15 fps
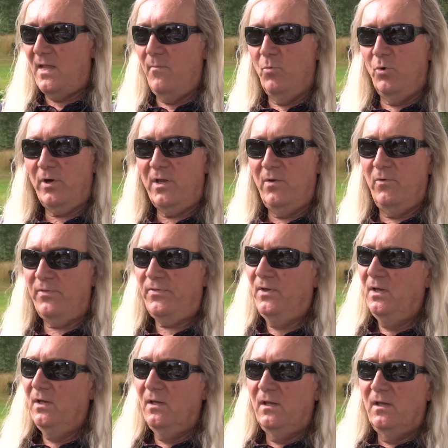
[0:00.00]
working with,
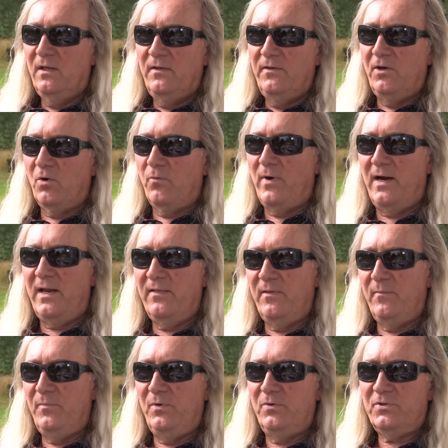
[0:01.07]
writing
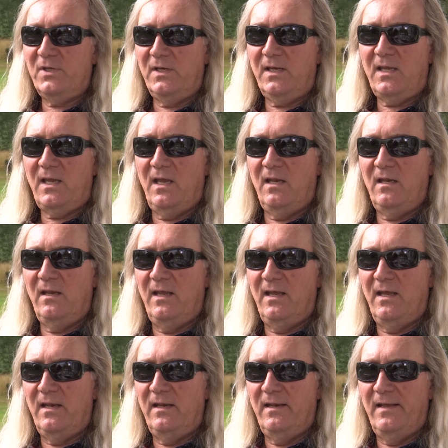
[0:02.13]
the music and
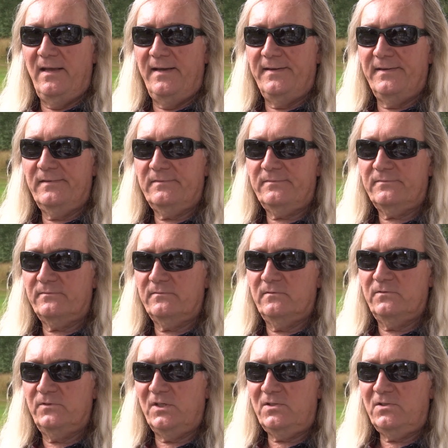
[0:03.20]

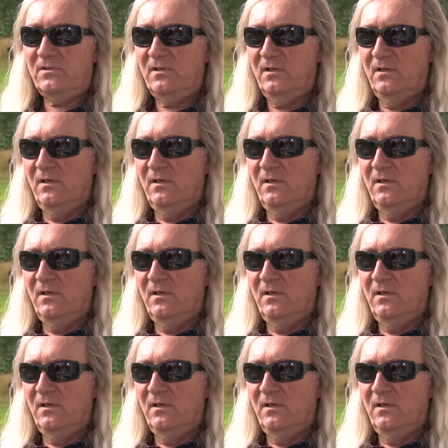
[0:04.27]
just